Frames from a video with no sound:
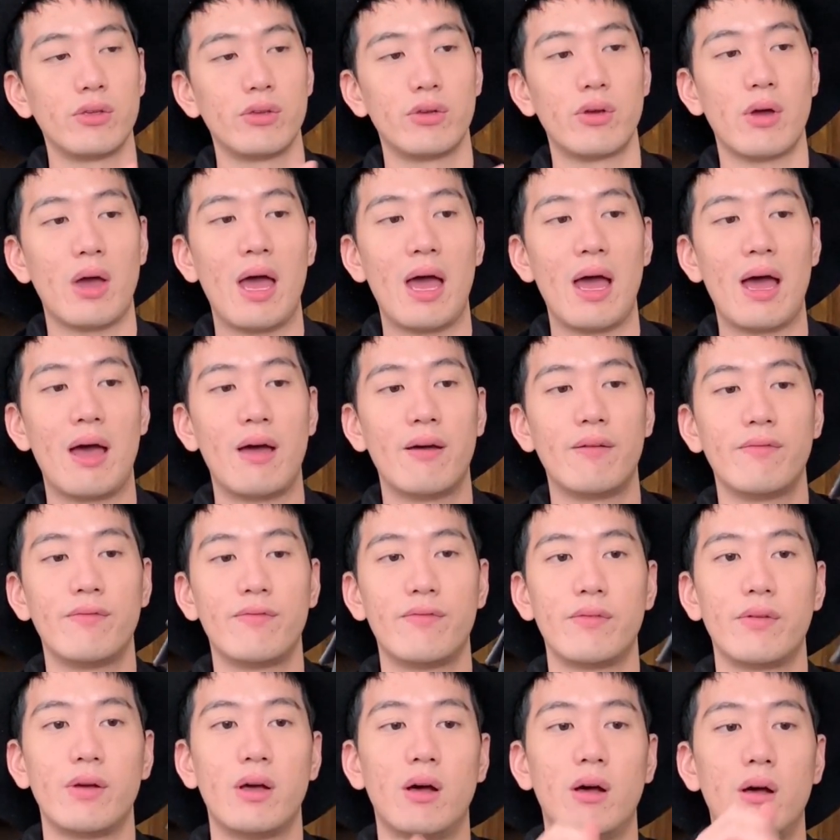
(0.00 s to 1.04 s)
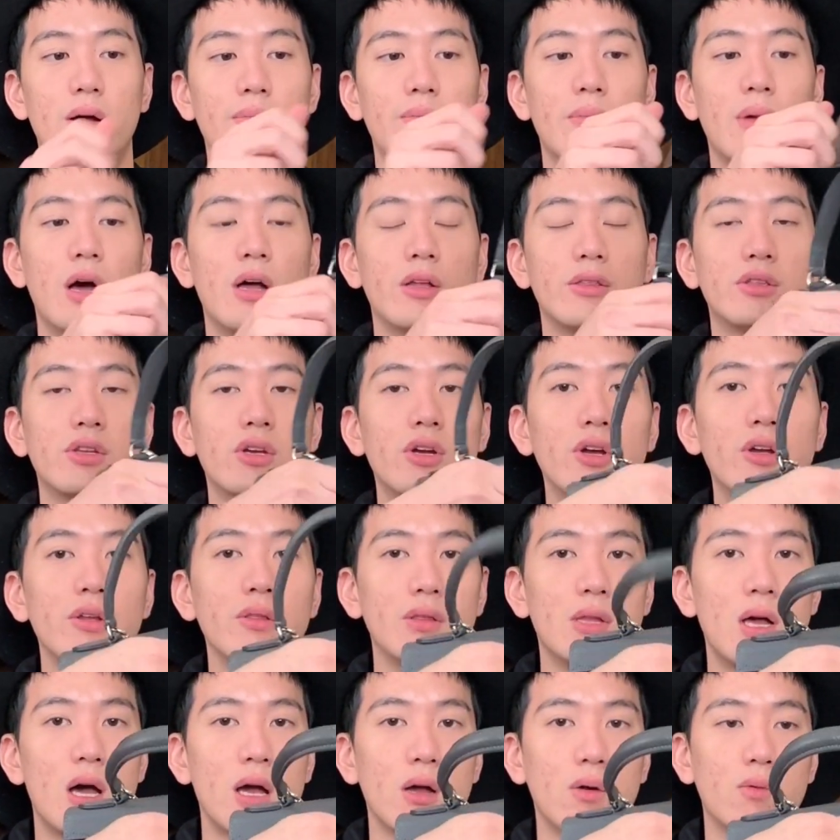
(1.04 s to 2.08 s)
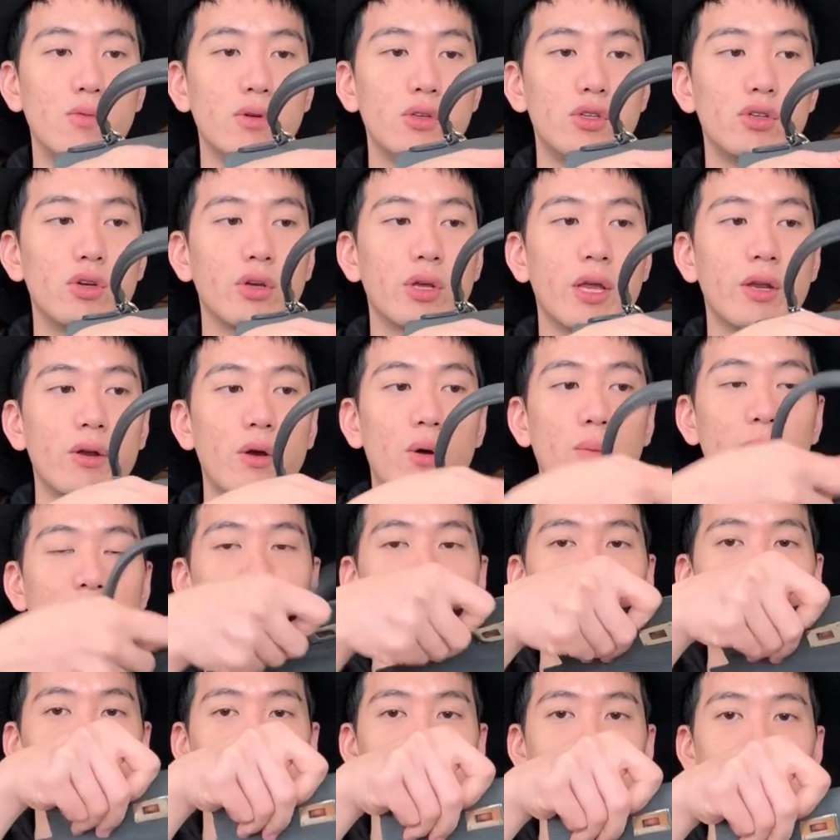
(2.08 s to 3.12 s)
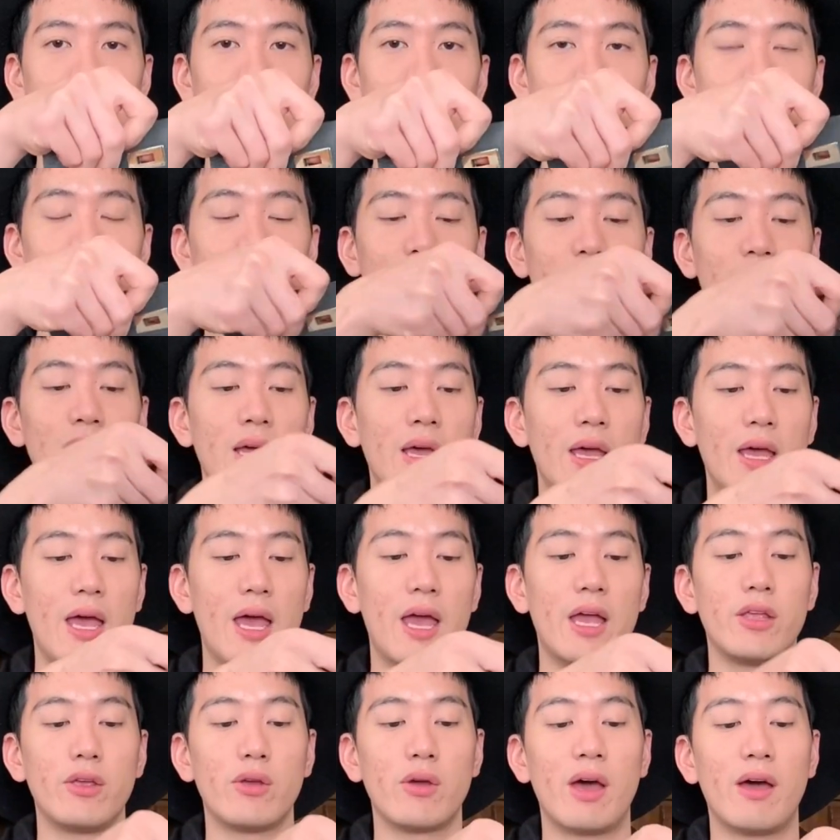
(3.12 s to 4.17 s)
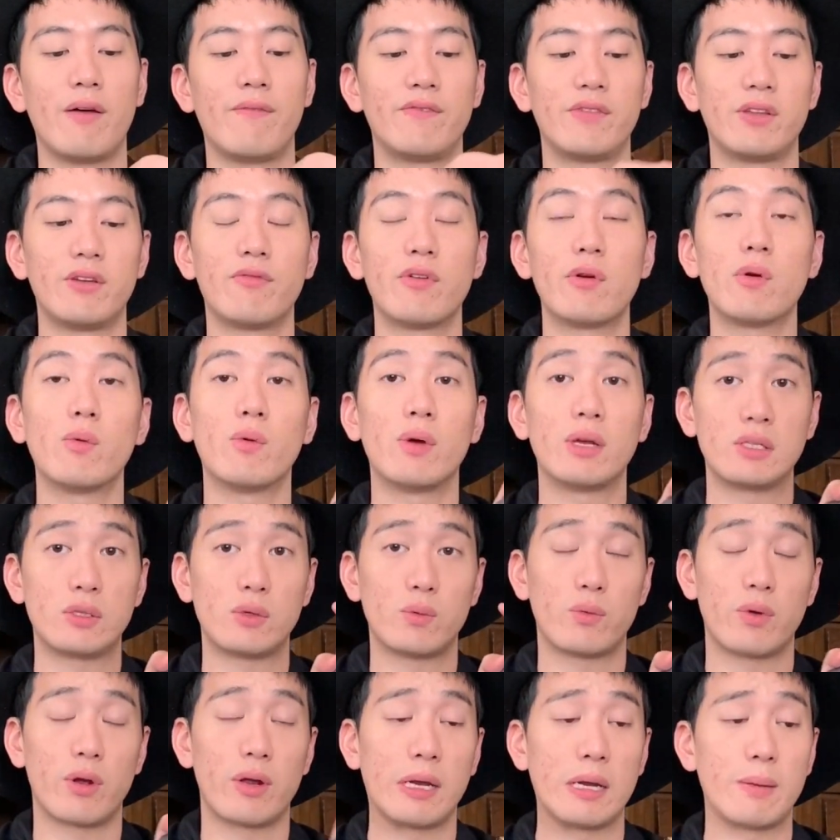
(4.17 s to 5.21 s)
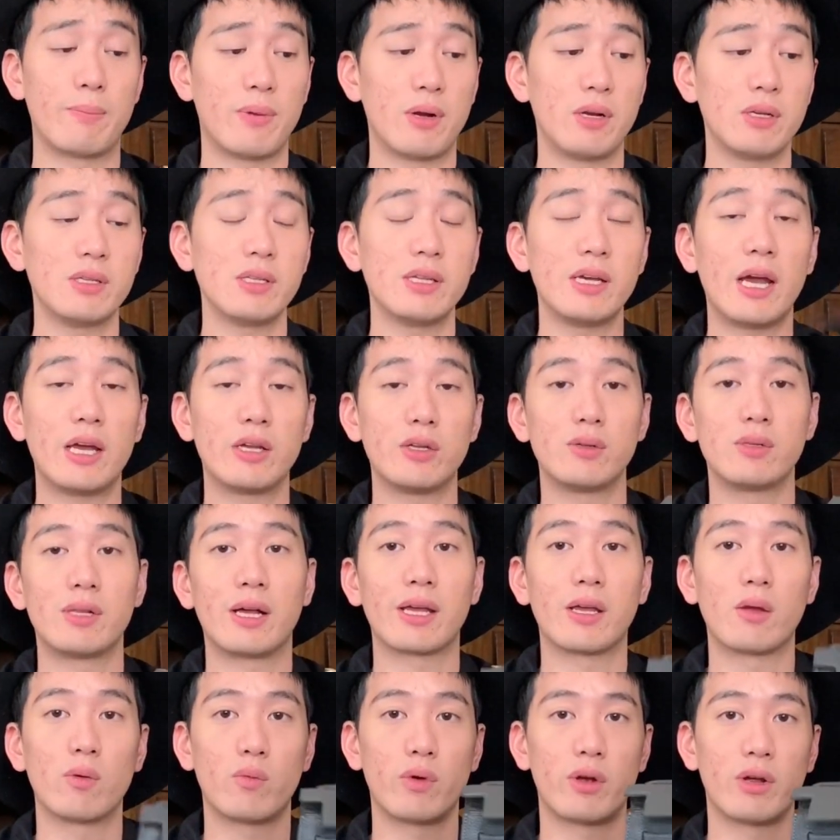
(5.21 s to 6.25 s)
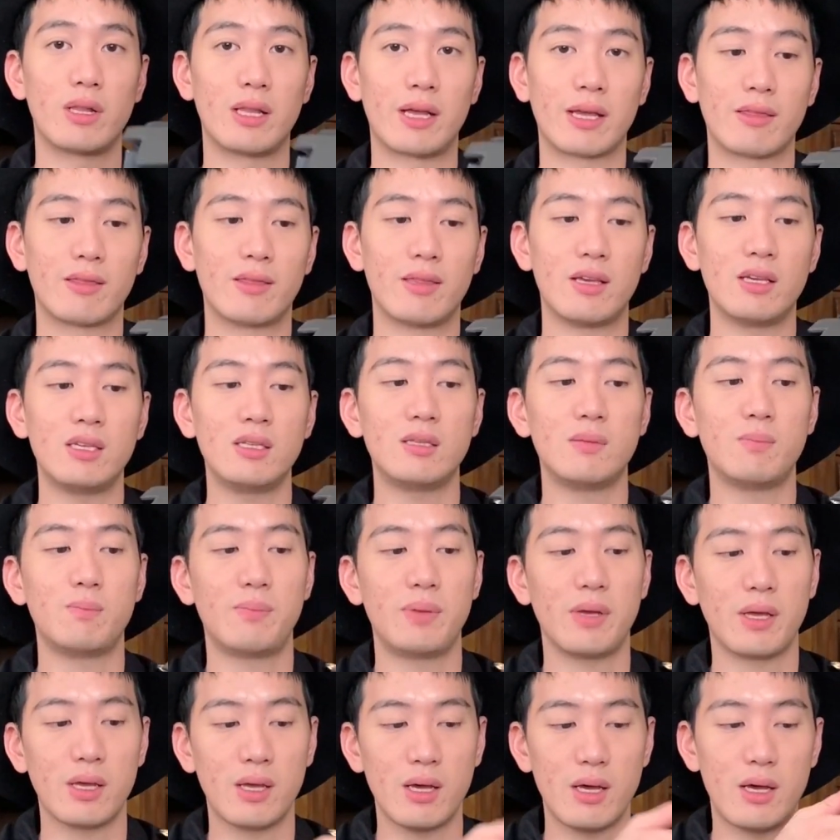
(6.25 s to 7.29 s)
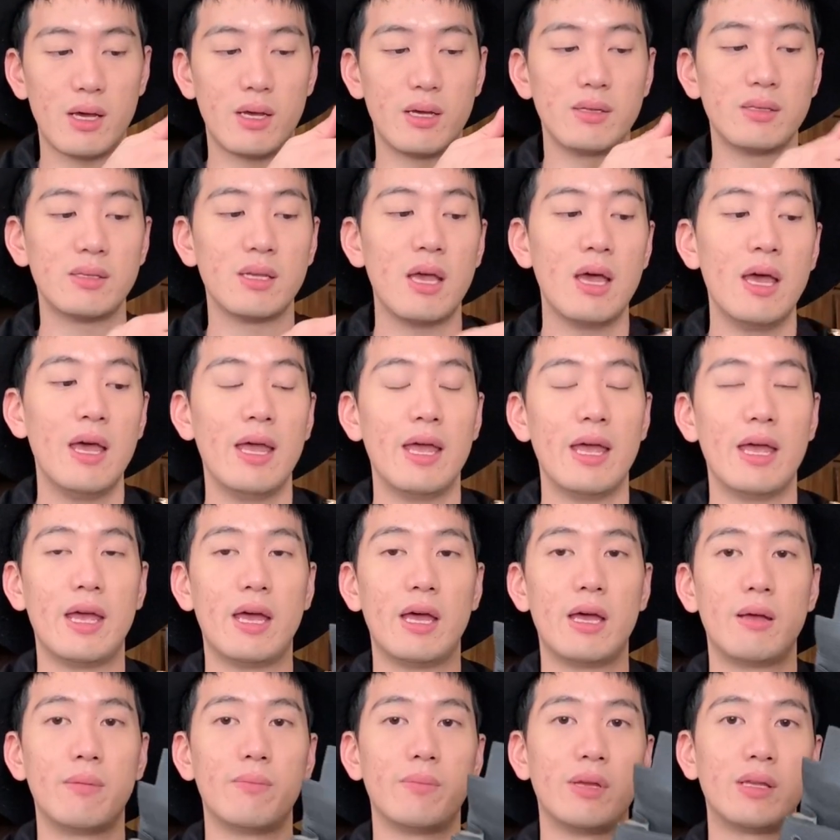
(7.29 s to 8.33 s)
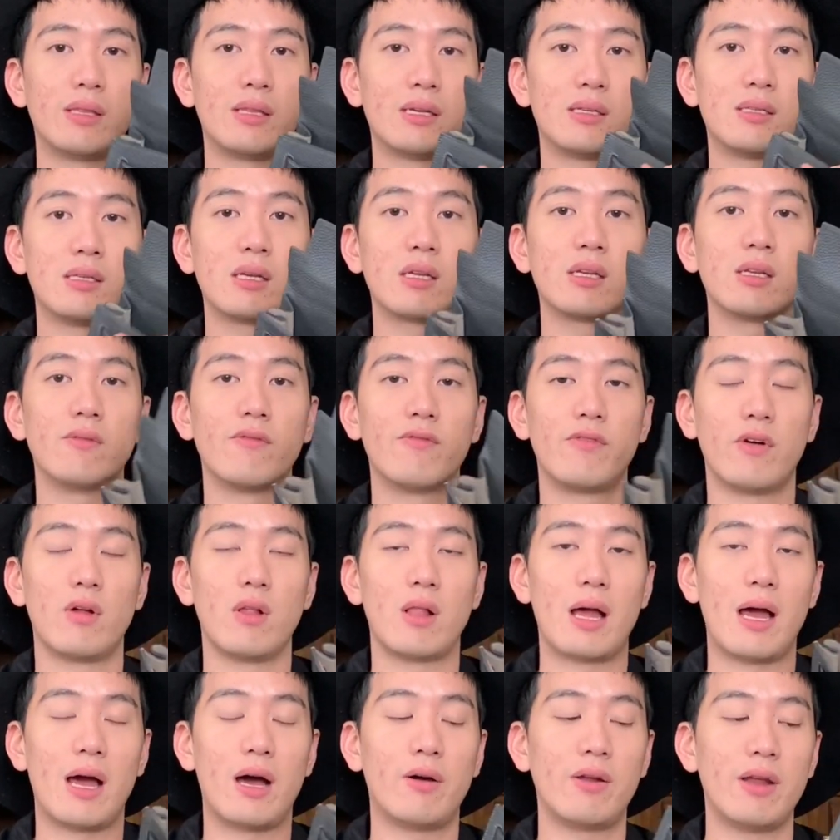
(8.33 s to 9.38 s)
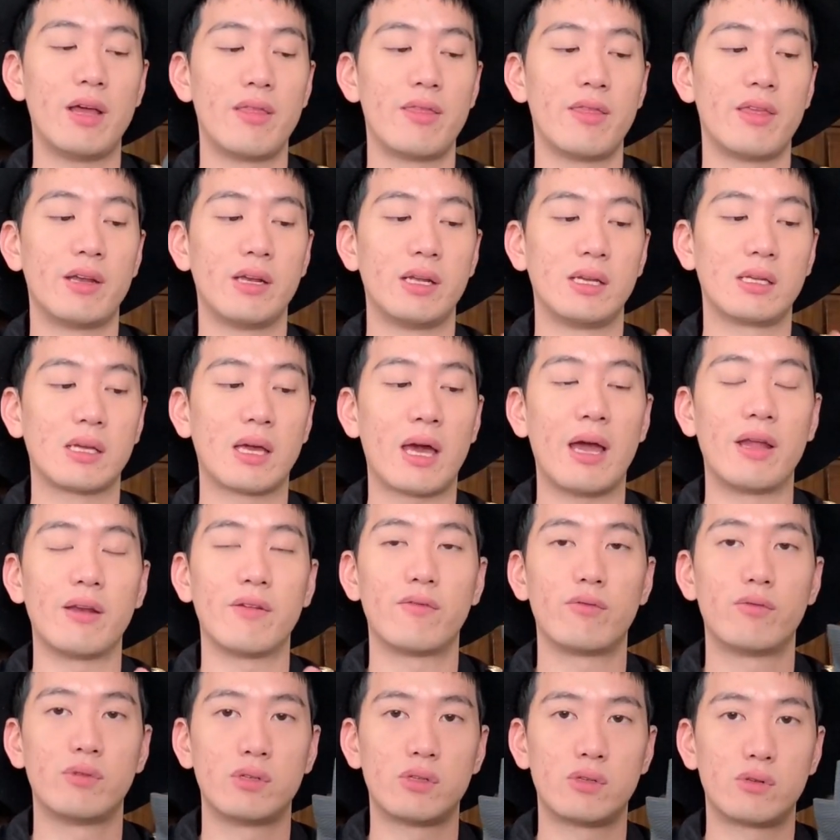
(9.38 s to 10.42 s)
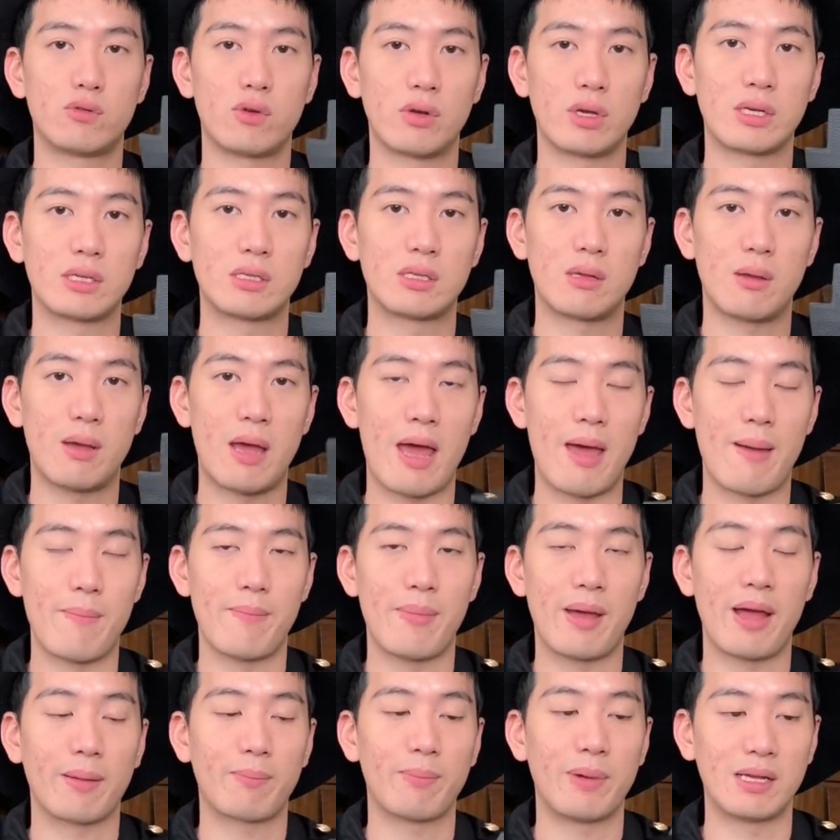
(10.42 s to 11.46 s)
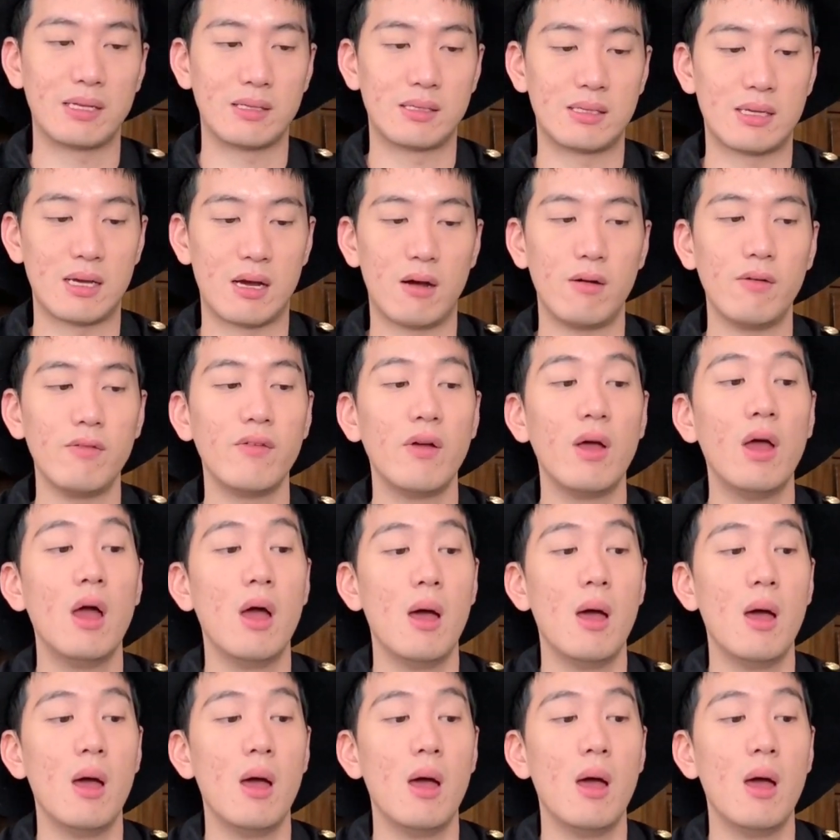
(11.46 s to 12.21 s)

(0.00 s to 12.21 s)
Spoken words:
you have a turn lock, which you can open like this, and you have different ways to wear it. Personally, I do like it wear it like this because it doesn't fall out, and then it kind of restricts the handbag by itself.